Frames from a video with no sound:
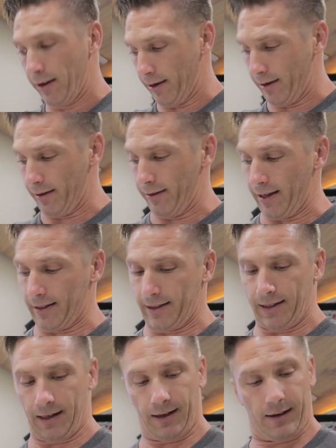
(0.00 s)
and that's
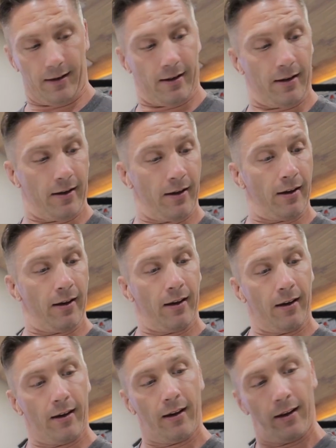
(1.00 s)
it.
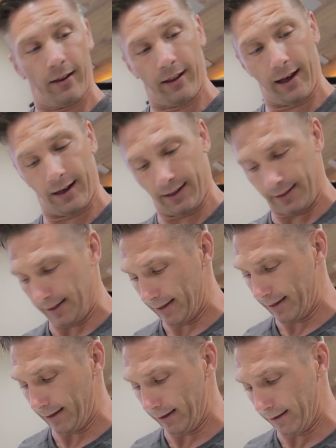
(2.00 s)
That is
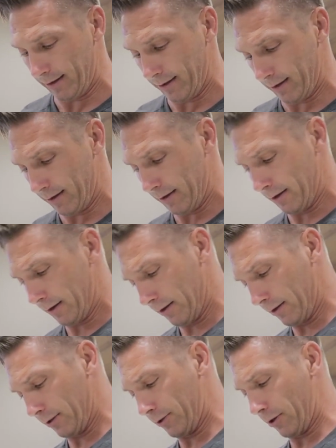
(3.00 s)
it.
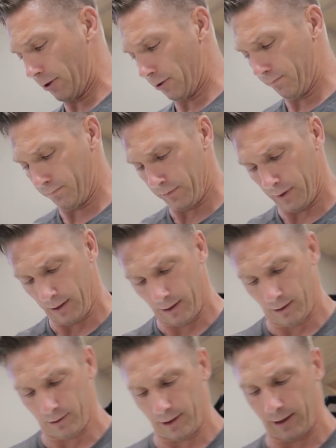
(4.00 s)
So
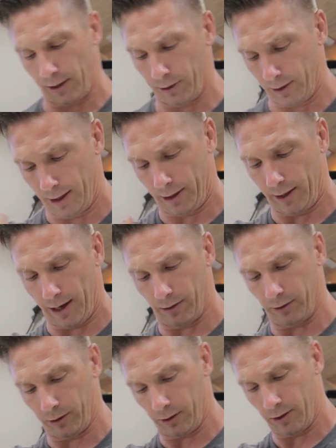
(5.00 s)
it looks like underneath you got
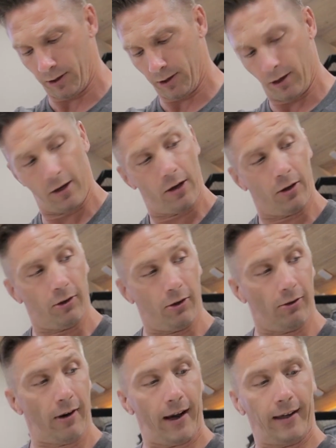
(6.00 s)
a little
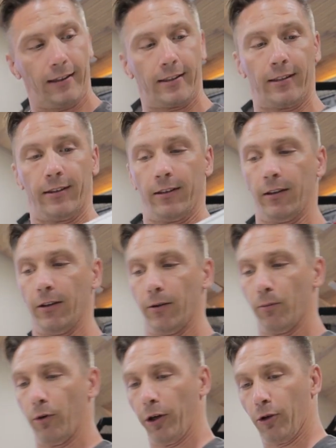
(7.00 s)
light,
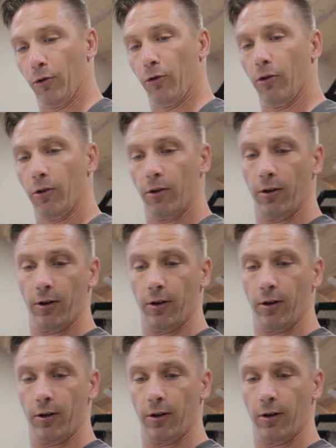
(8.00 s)
pretty cool.